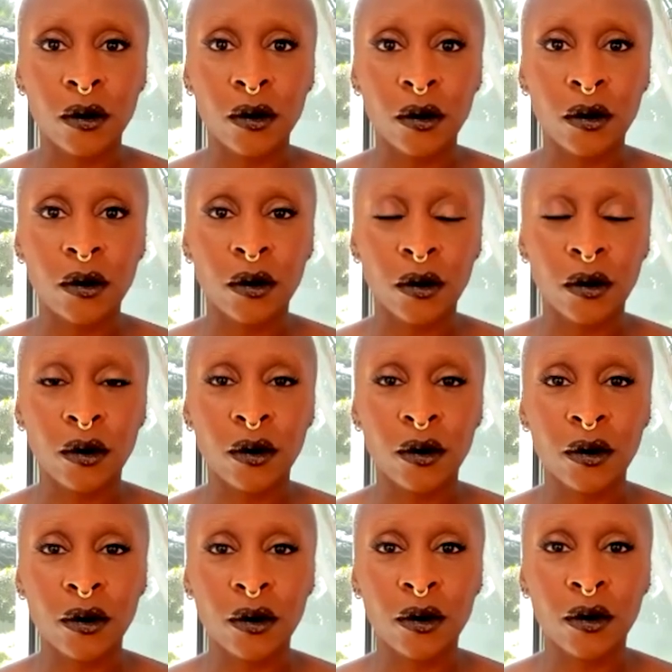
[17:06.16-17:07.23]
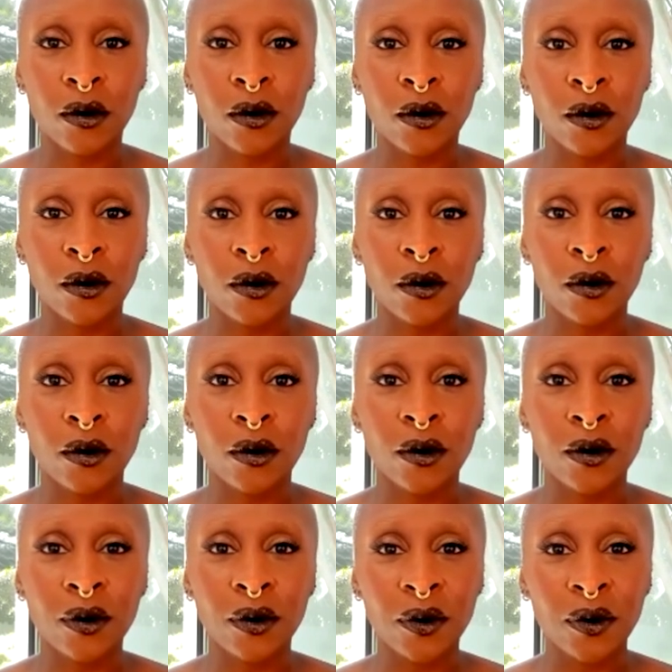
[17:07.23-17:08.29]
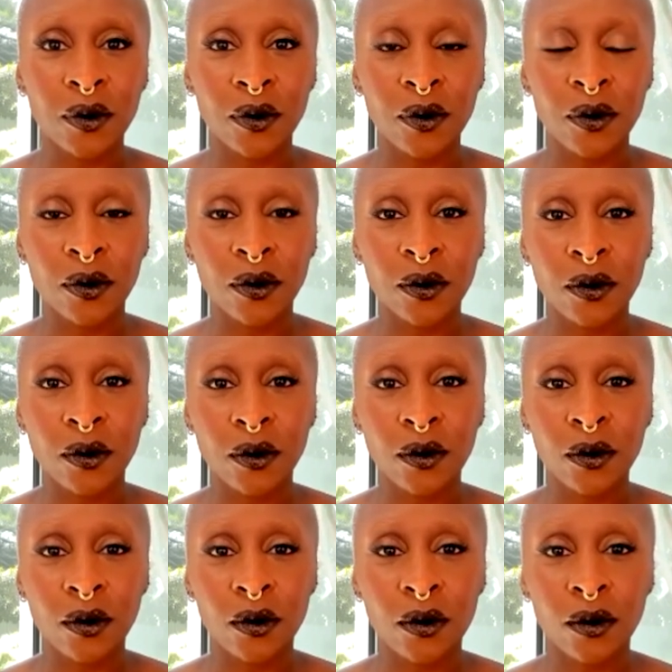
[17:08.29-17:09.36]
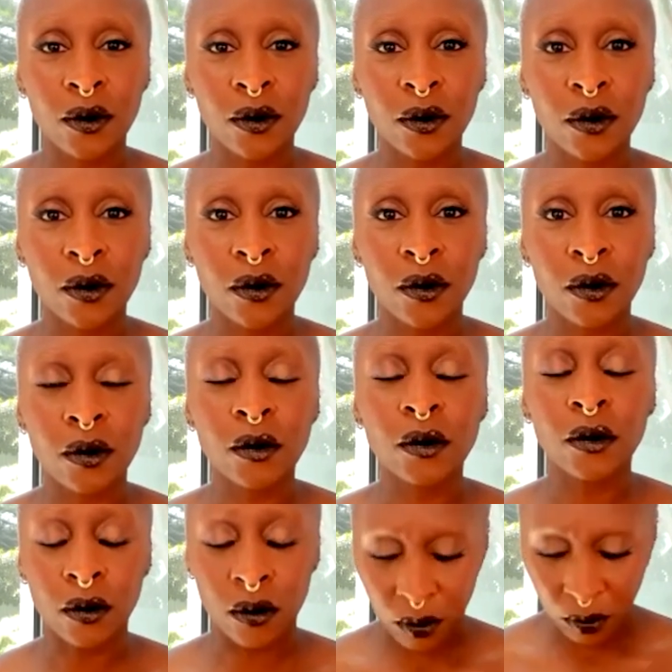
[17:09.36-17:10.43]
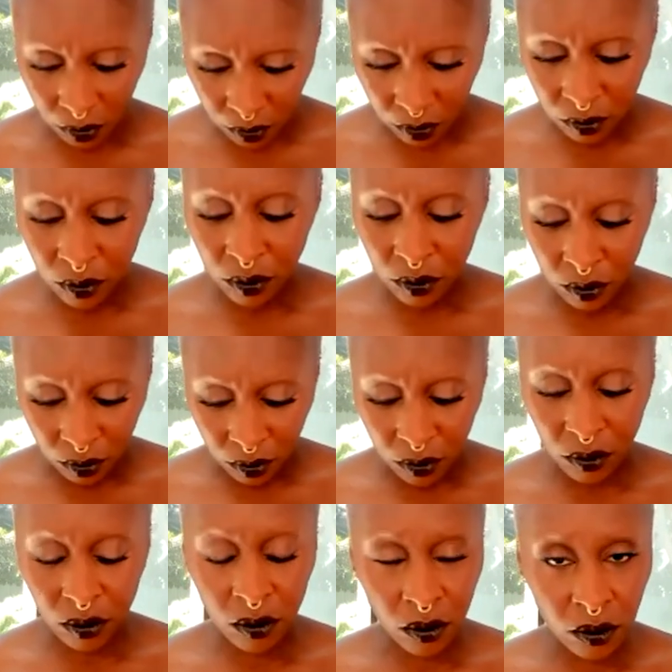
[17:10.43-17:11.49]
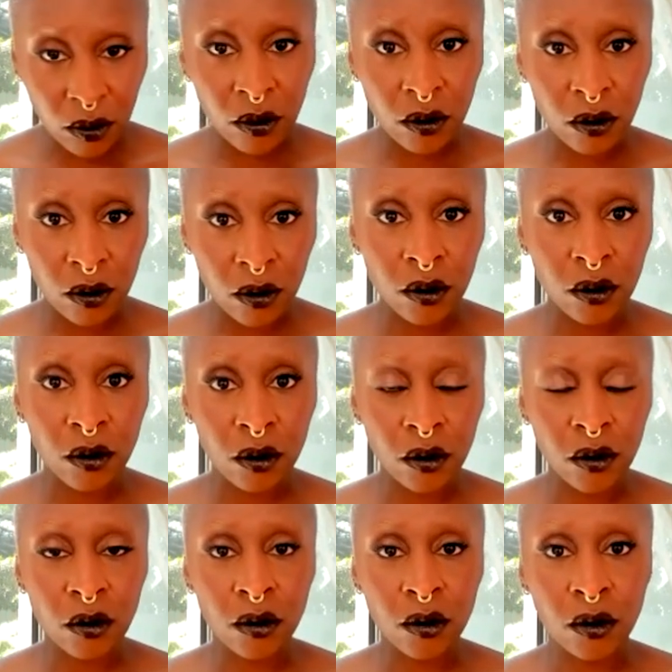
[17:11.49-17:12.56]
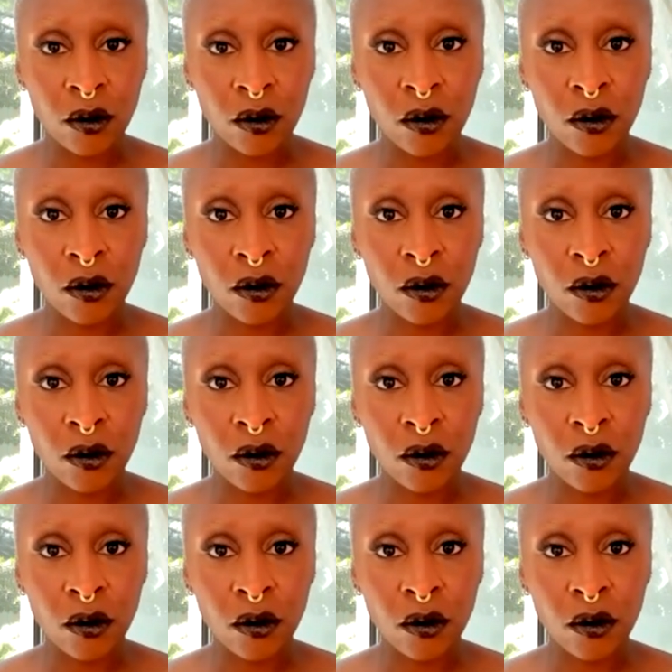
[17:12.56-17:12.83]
This person isn't speaking.